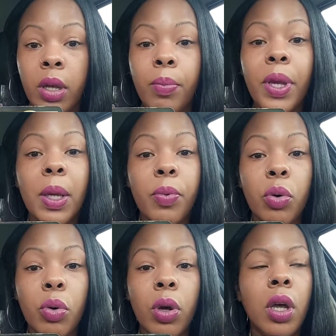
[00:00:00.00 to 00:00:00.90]

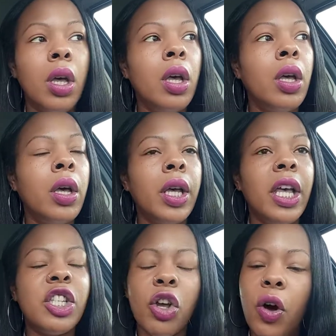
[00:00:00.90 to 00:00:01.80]
People,
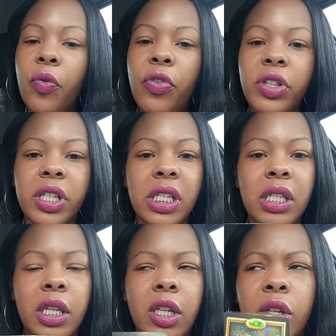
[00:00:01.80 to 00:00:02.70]
it's a confidence
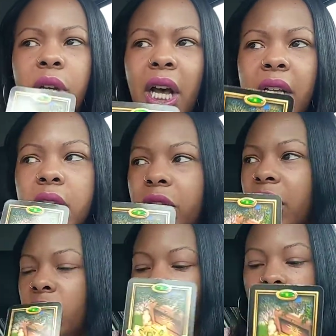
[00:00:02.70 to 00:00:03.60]
thing. You guys,
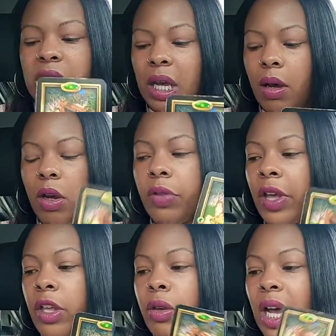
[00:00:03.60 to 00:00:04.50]
it's crazy how I got
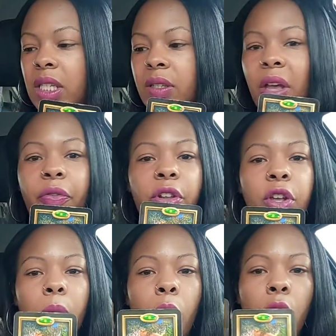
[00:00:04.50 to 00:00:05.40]
that. You guys have definitely
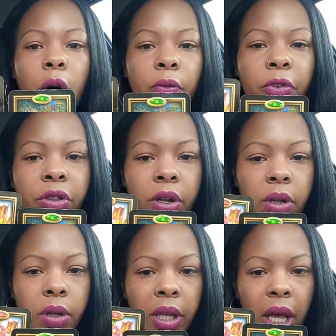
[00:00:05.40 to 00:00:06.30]
got more confident.
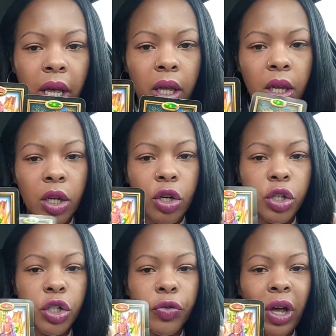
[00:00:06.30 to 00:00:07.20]
Yeah.
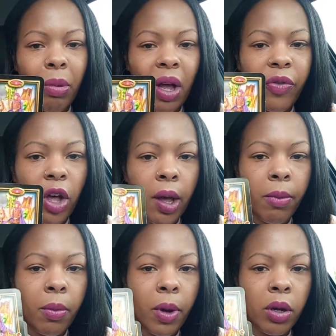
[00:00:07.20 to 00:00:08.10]
Because you've come out of
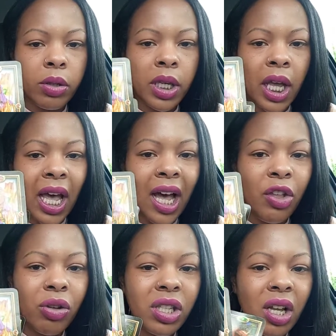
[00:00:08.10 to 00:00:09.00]
hermit mode and
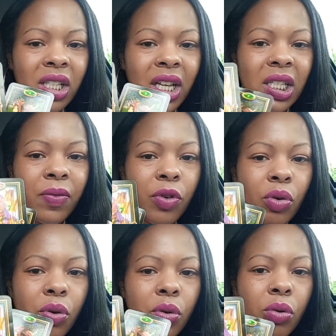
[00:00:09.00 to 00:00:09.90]
you're
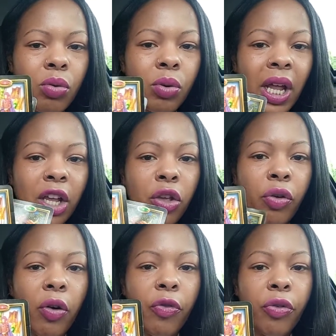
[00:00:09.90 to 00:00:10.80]
successful. Like you've
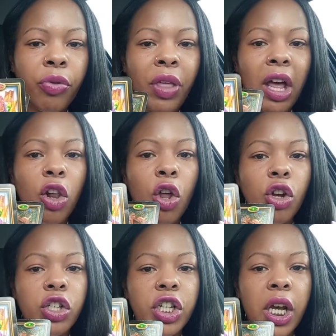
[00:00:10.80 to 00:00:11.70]
gone through that
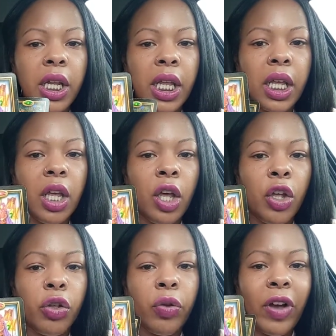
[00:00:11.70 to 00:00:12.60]
long journey.
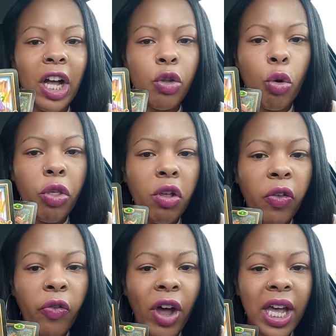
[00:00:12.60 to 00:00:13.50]
You've had all those
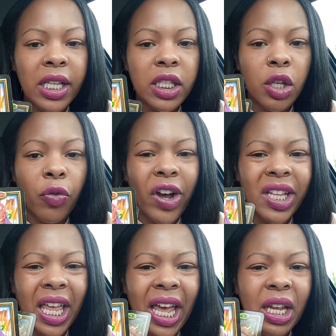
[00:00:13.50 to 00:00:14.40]
fights. You've had
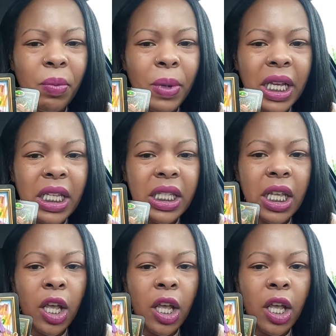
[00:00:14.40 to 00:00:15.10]
enemies.